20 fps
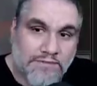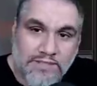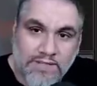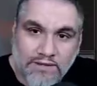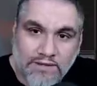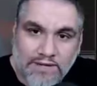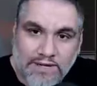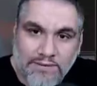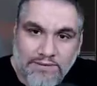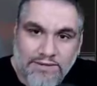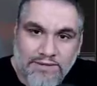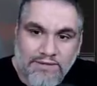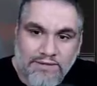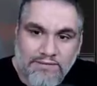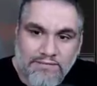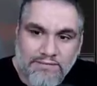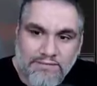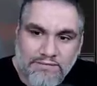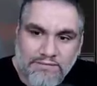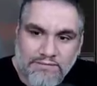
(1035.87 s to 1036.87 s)
Is that okay with
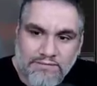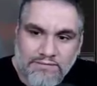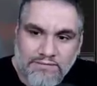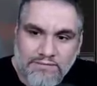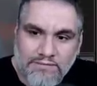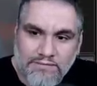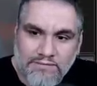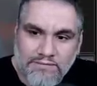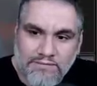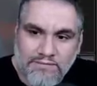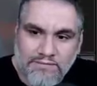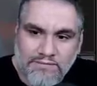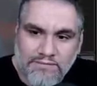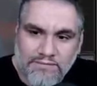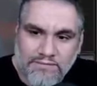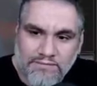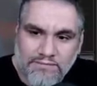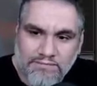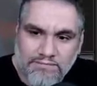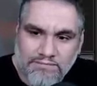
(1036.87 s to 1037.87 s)
you?
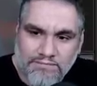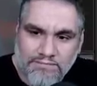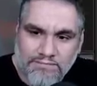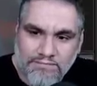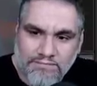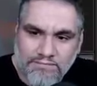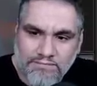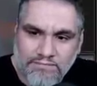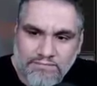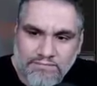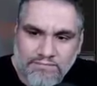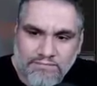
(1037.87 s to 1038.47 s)
I would have waited.